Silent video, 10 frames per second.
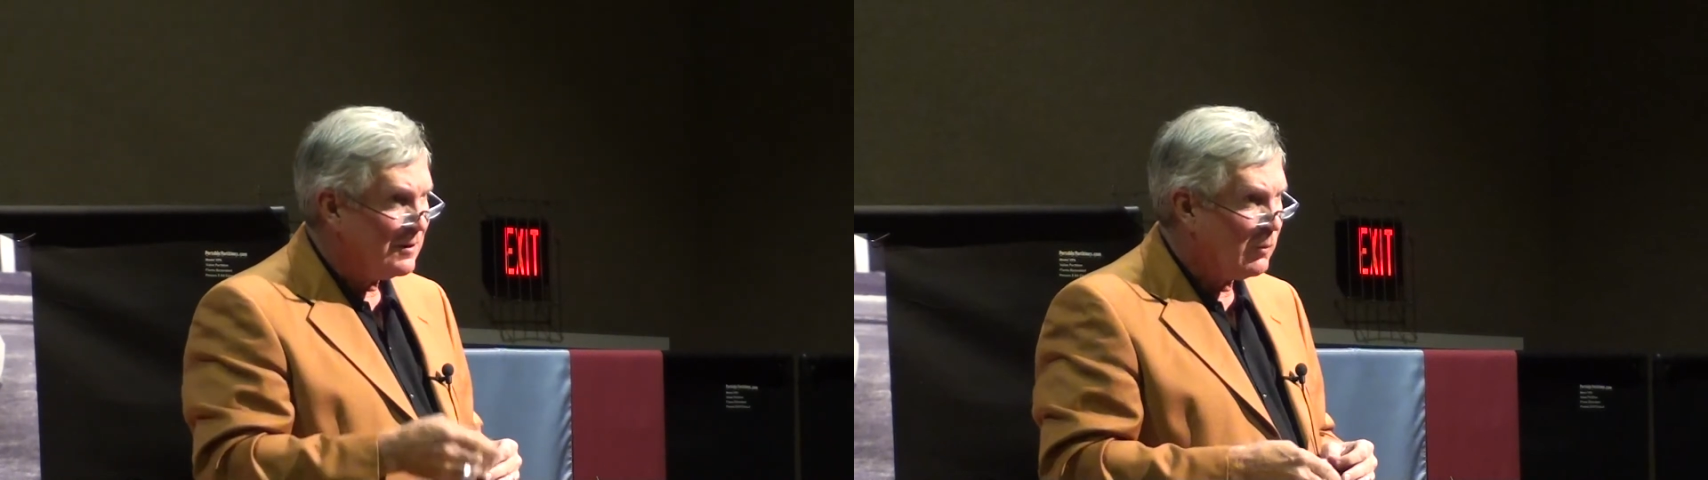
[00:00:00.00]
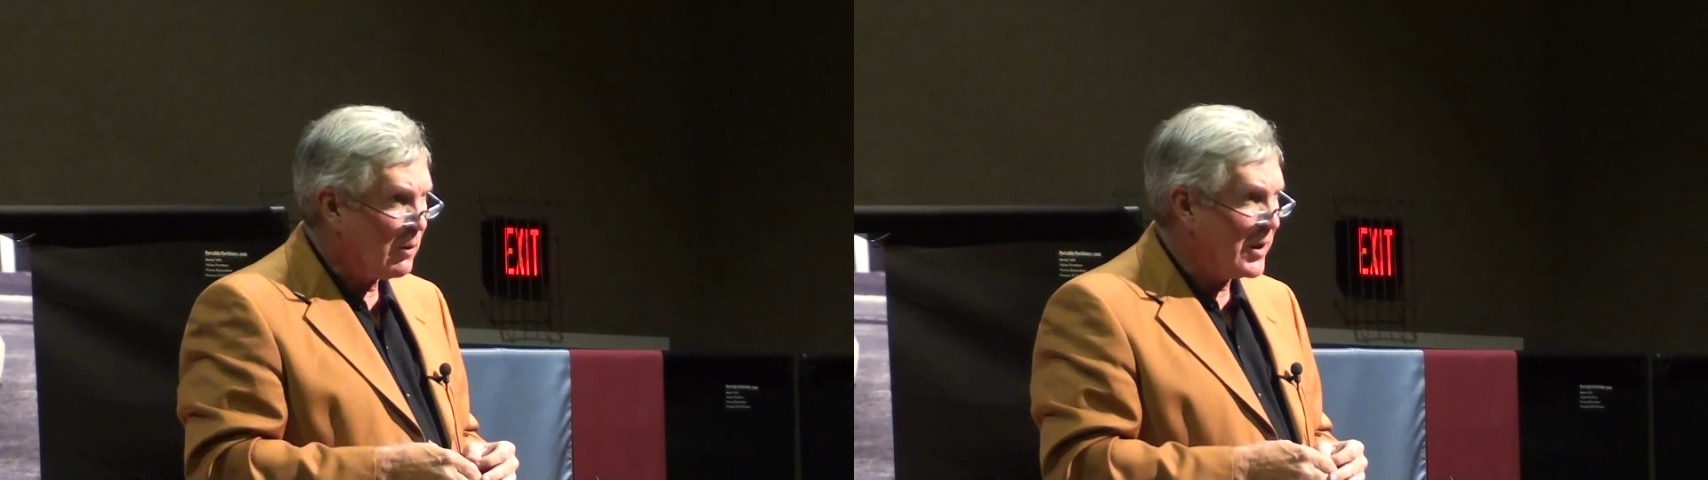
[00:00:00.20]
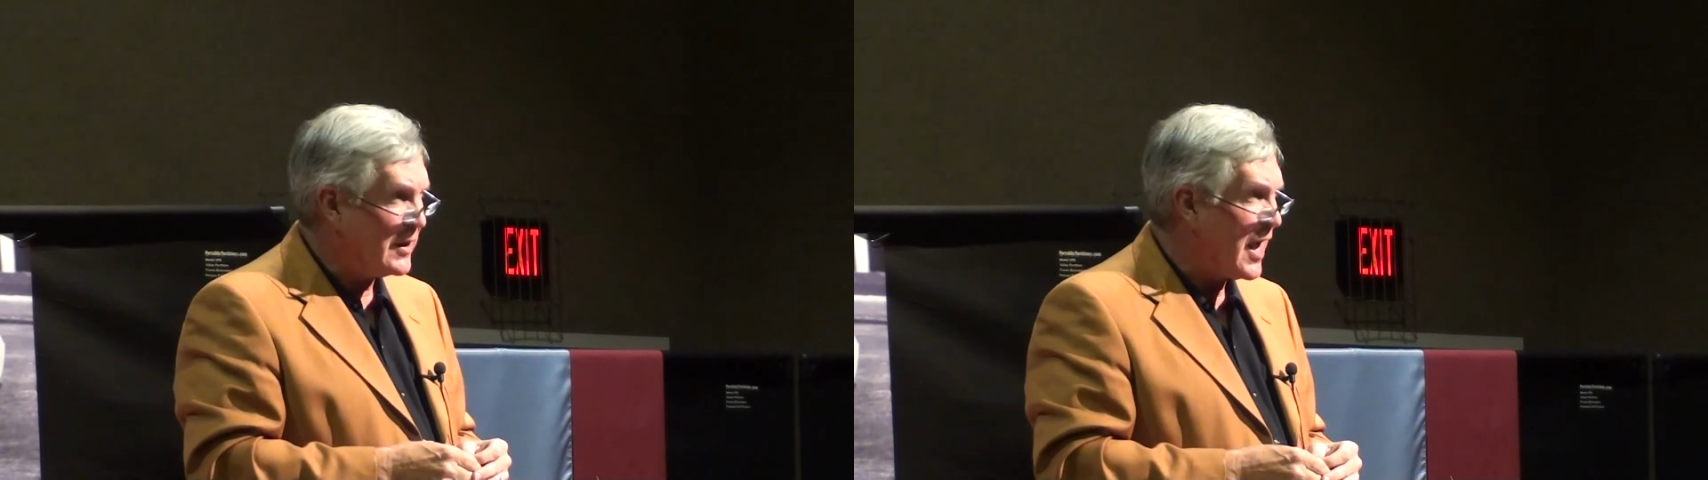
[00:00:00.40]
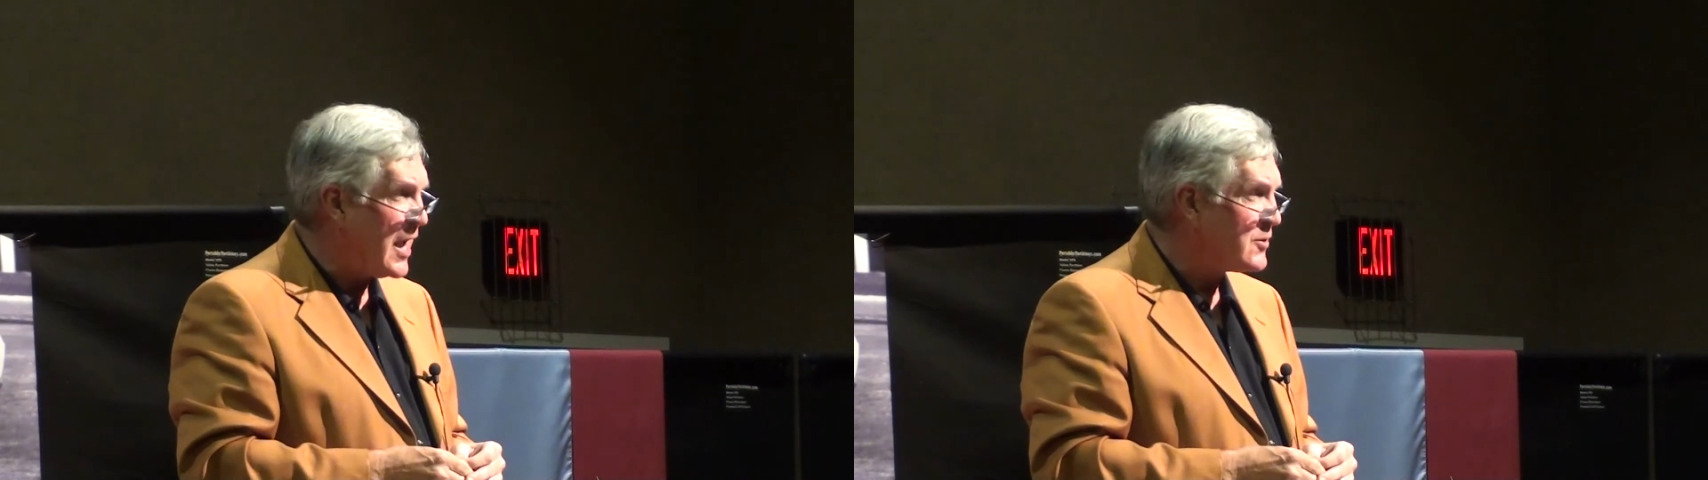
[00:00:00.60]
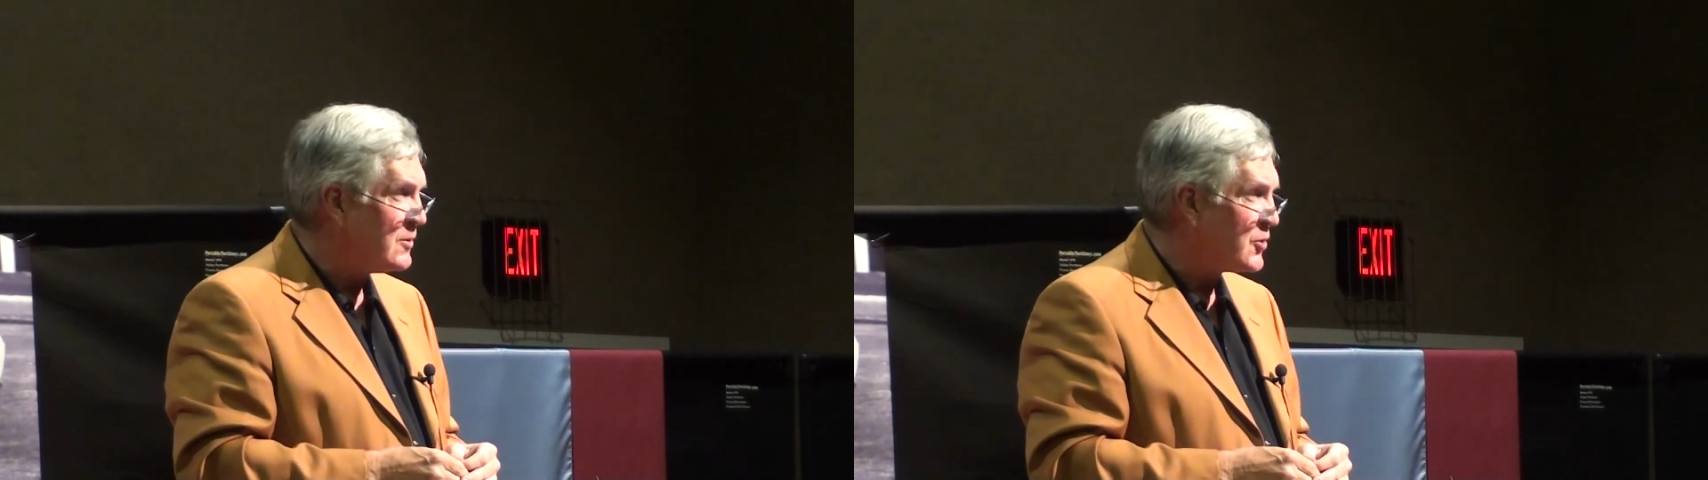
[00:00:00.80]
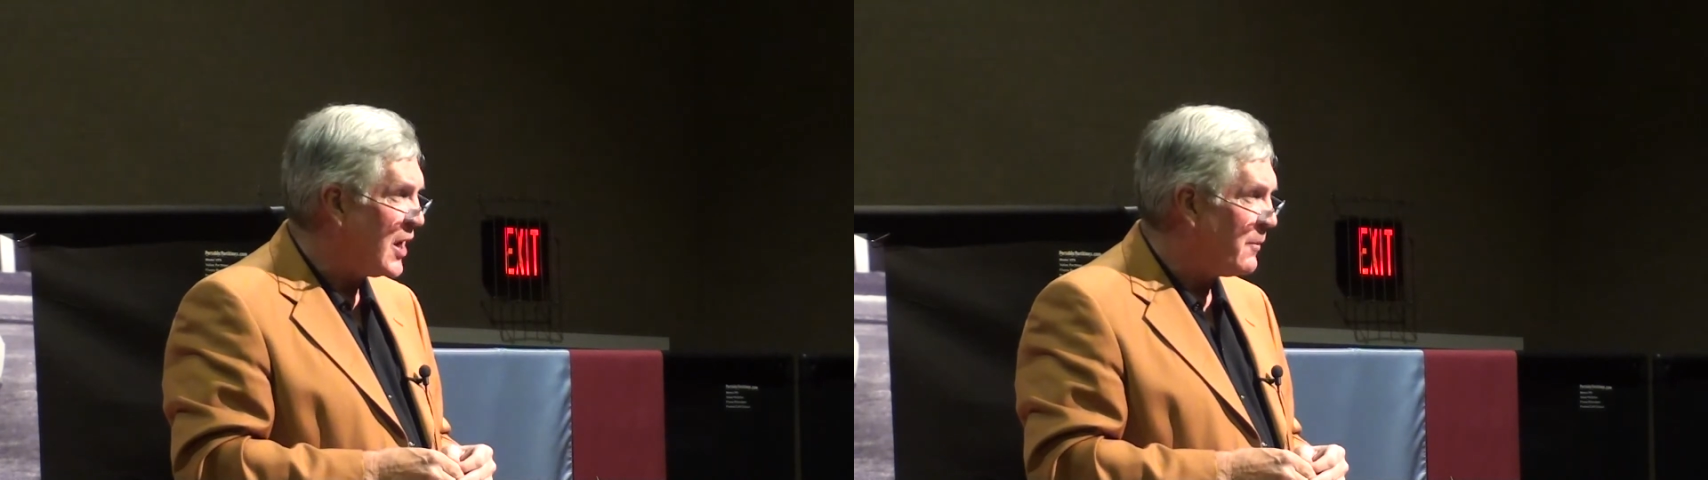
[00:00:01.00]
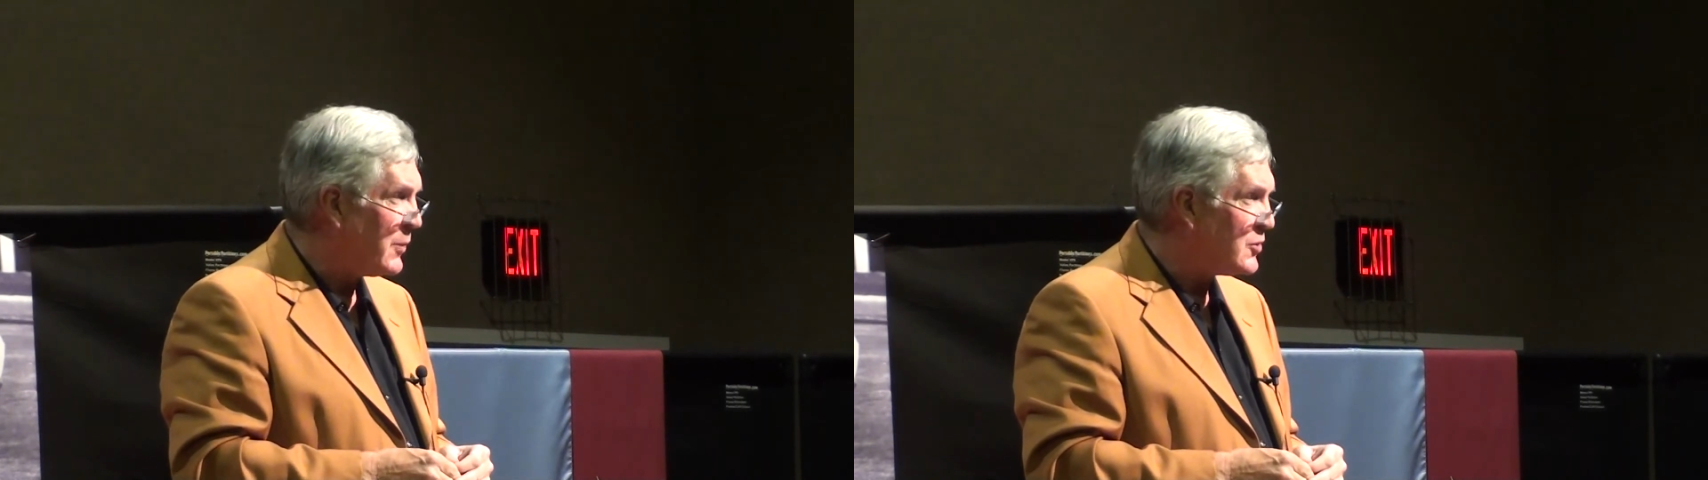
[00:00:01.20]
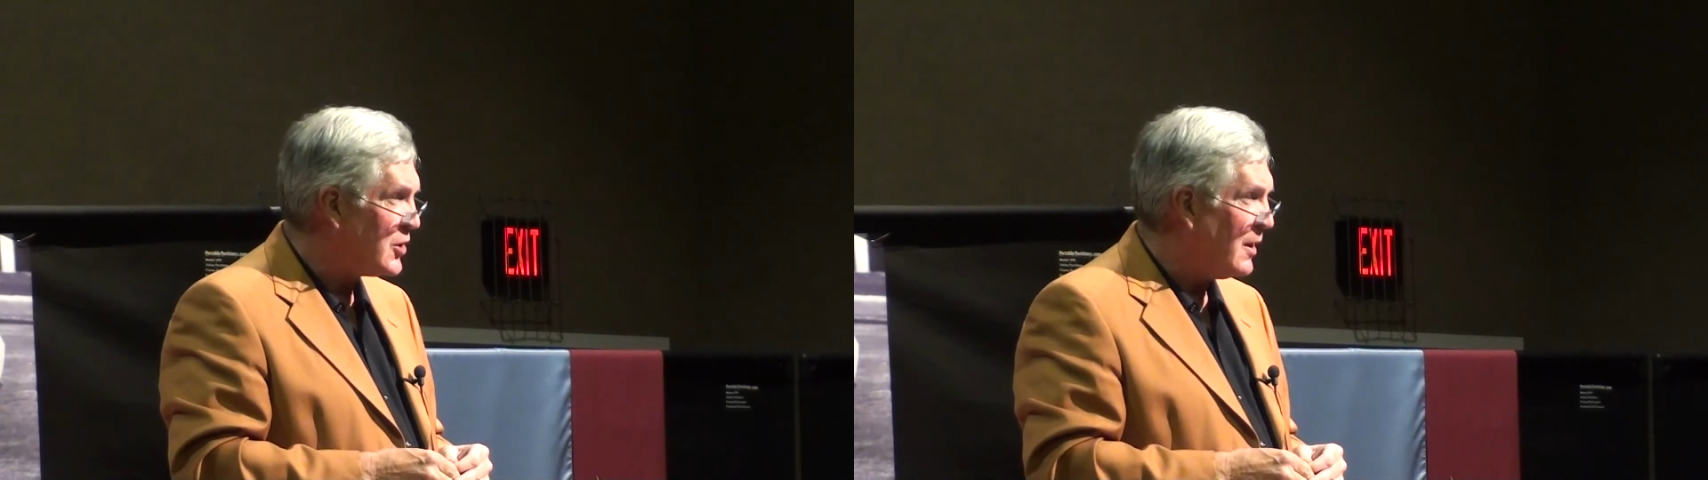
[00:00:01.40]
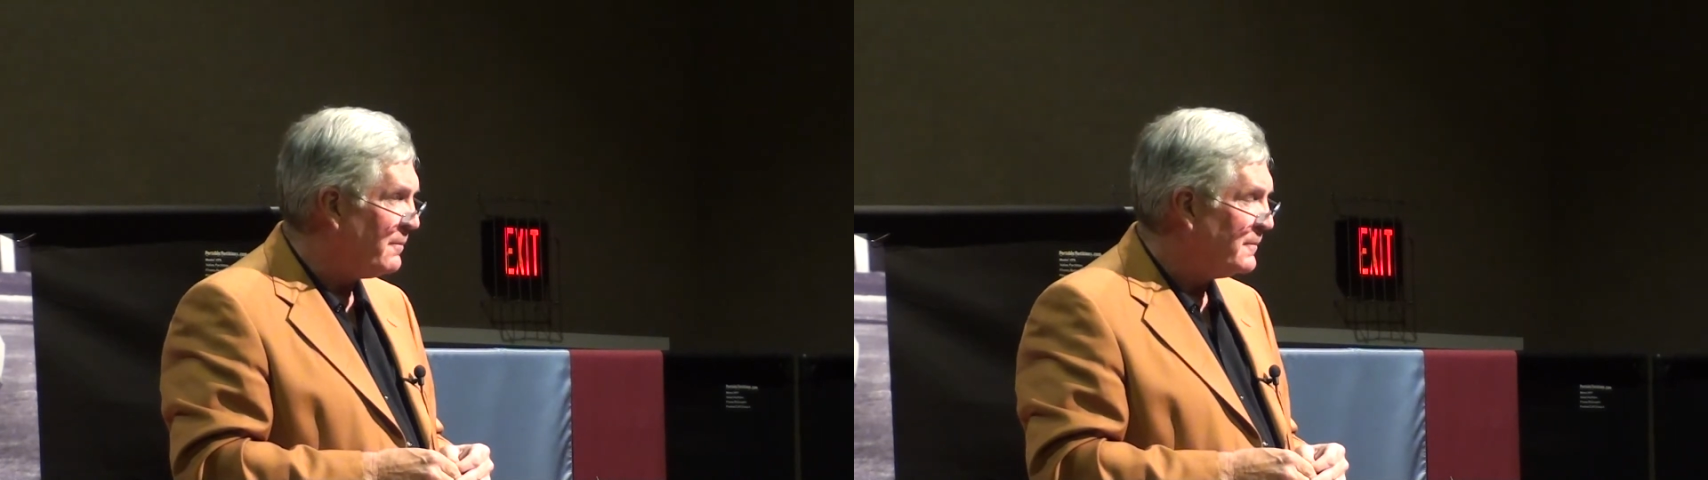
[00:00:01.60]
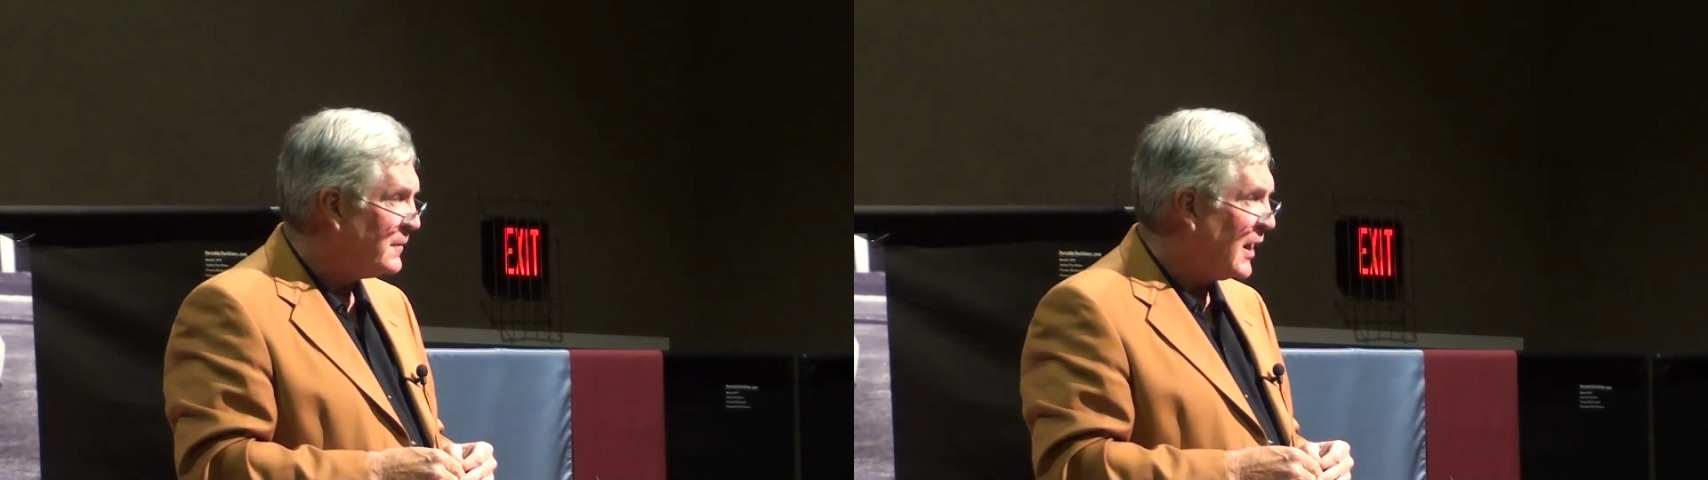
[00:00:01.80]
we win the national championship.